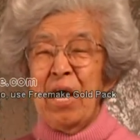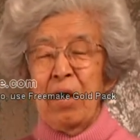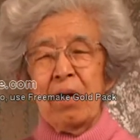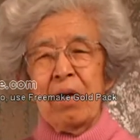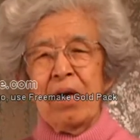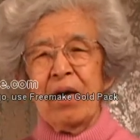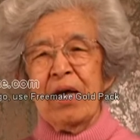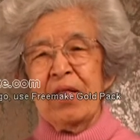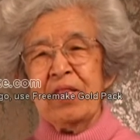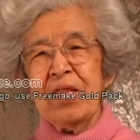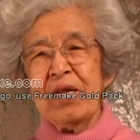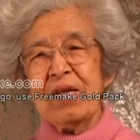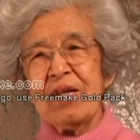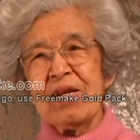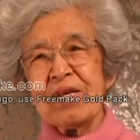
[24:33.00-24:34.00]
And then he looked
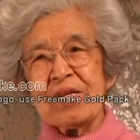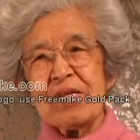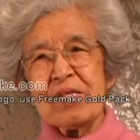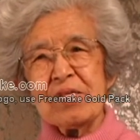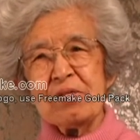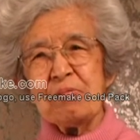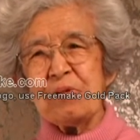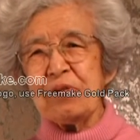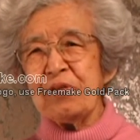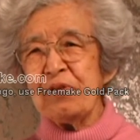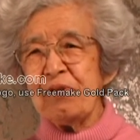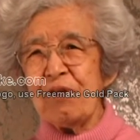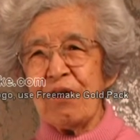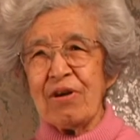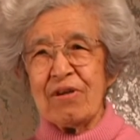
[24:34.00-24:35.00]
and he says, but you're not
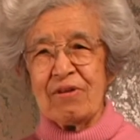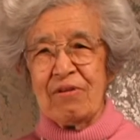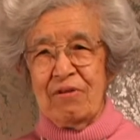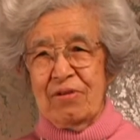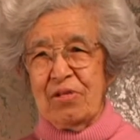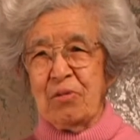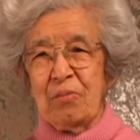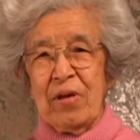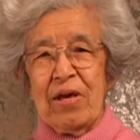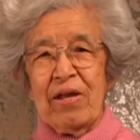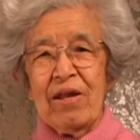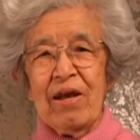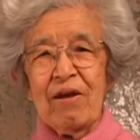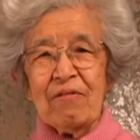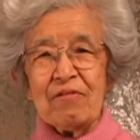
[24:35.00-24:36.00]
so bad after
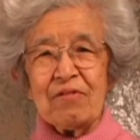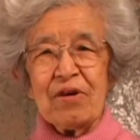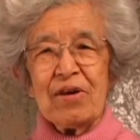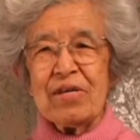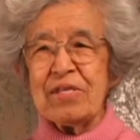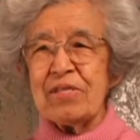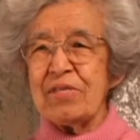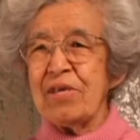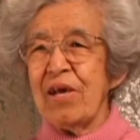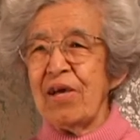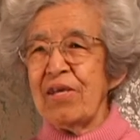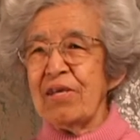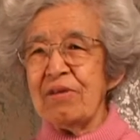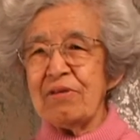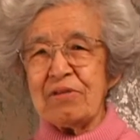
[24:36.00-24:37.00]
all. You're
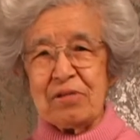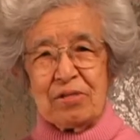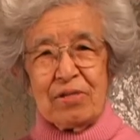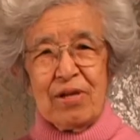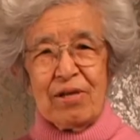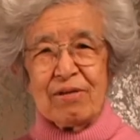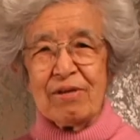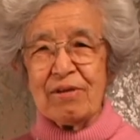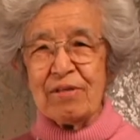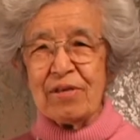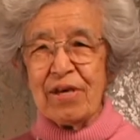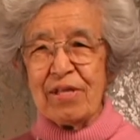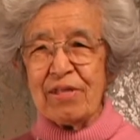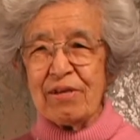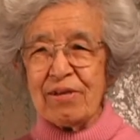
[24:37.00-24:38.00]
just like all the other
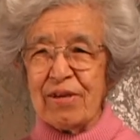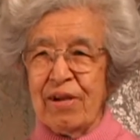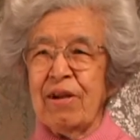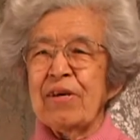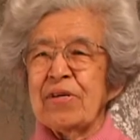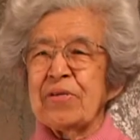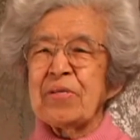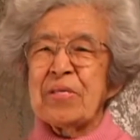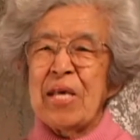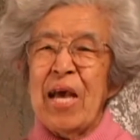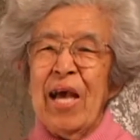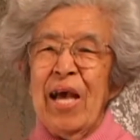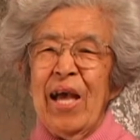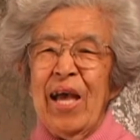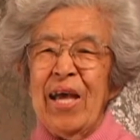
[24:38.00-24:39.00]
girls.
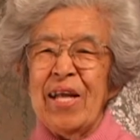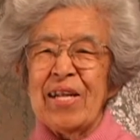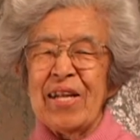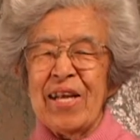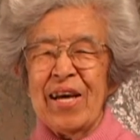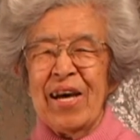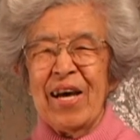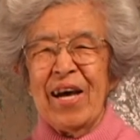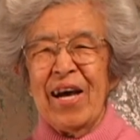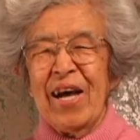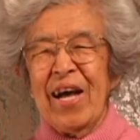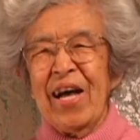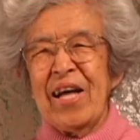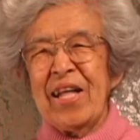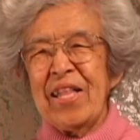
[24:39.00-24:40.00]
And
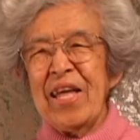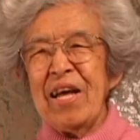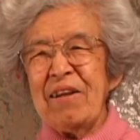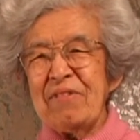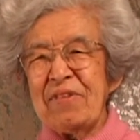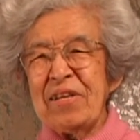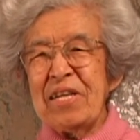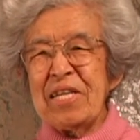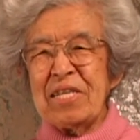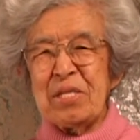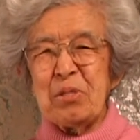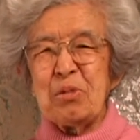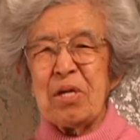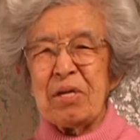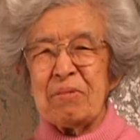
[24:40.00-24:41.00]
that really struck
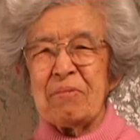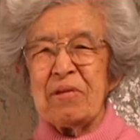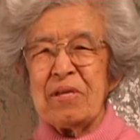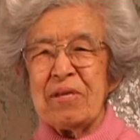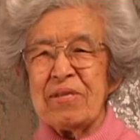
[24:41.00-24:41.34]
me as